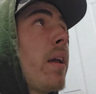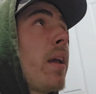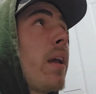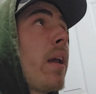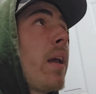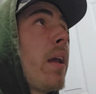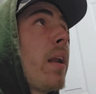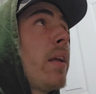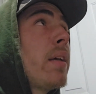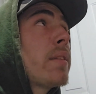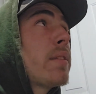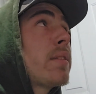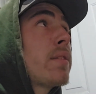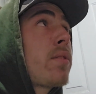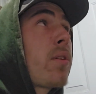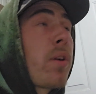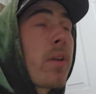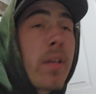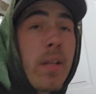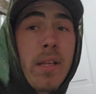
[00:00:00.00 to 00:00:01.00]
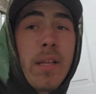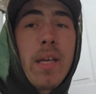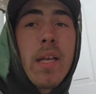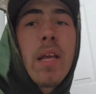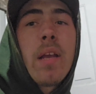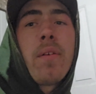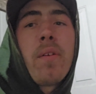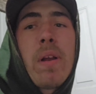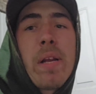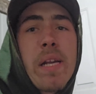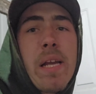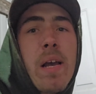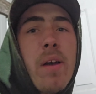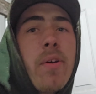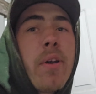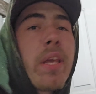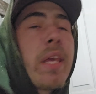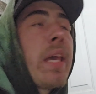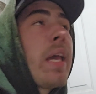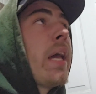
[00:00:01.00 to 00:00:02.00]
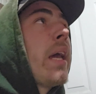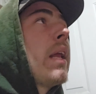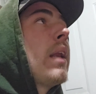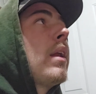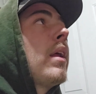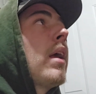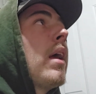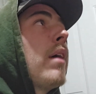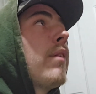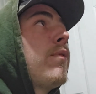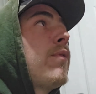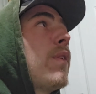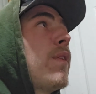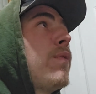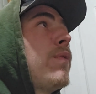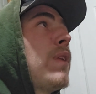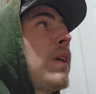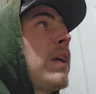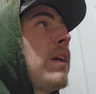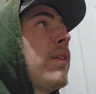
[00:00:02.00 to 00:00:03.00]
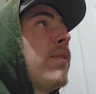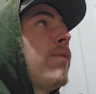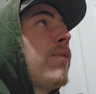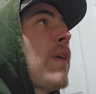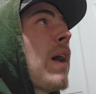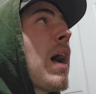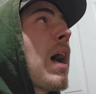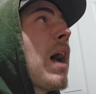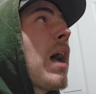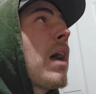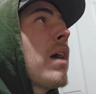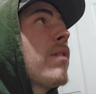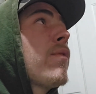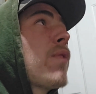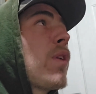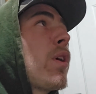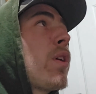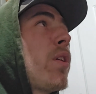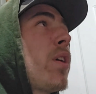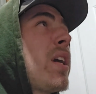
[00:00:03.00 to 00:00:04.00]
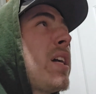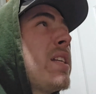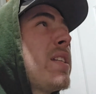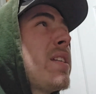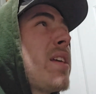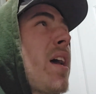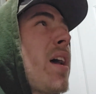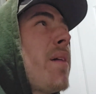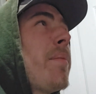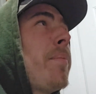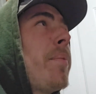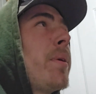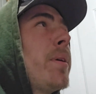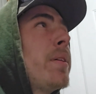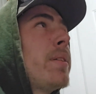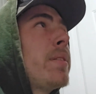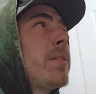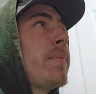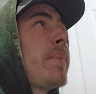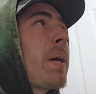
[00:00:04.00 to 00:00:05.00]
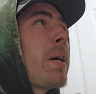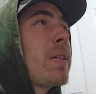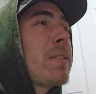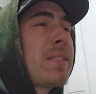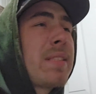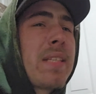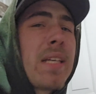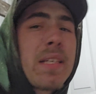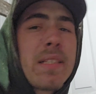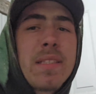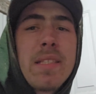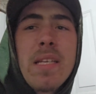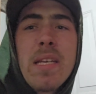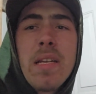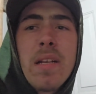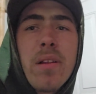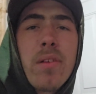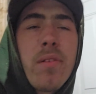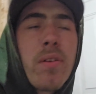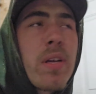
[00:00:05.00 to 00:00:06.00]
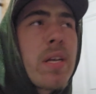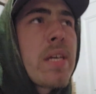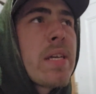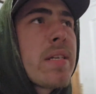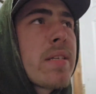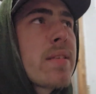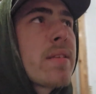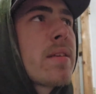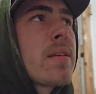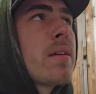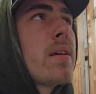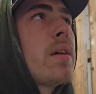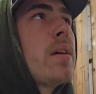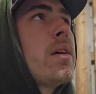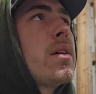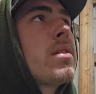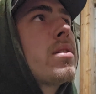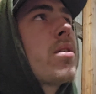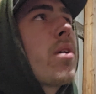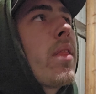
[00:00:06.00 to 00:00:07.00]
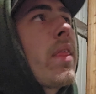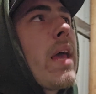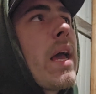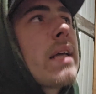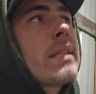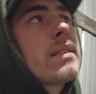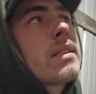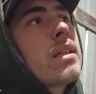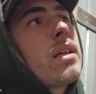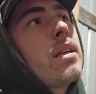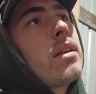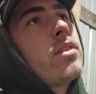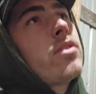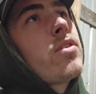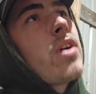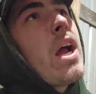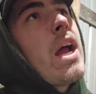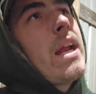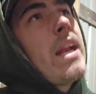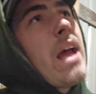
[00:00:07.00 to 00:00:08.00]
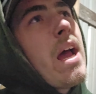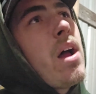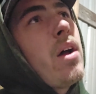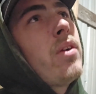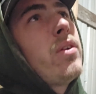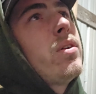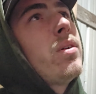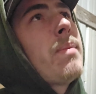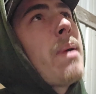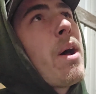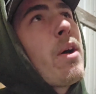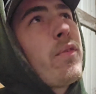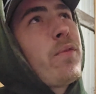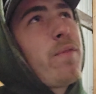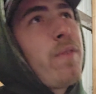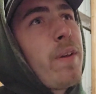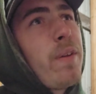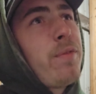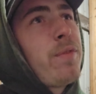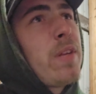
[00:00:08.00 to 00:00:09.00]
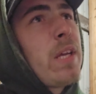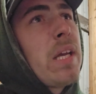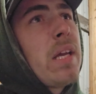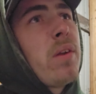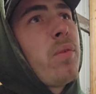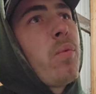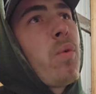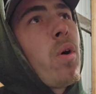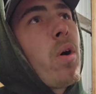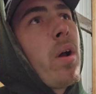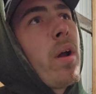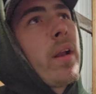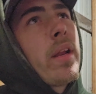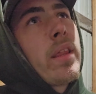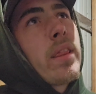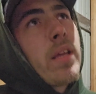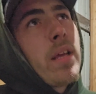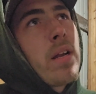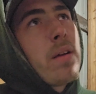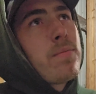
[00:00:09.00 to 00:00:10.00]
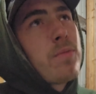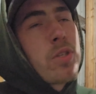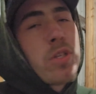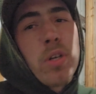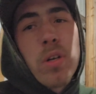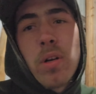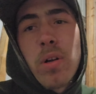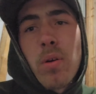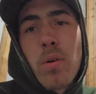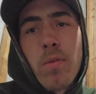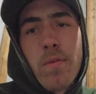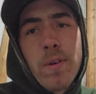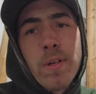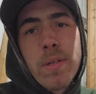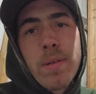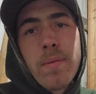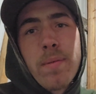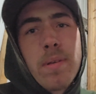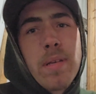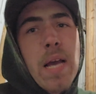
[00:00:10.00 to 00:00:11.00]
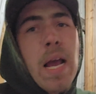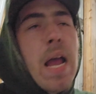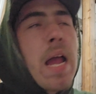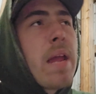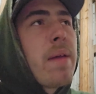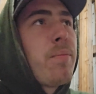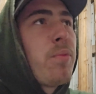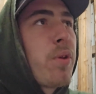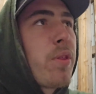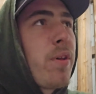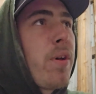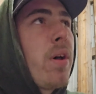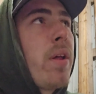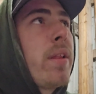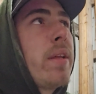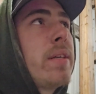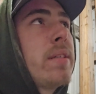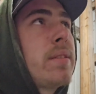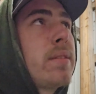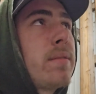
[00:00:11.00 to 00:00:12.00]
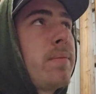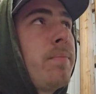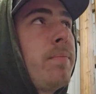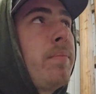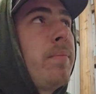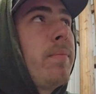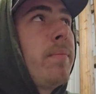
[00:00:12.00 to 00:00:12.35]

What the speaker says: and it's circulating right now again at 15.5. Our grain temp is about 60 degrees. So that's gonna dry down to about 15.1, and then I'm sure over time, with all this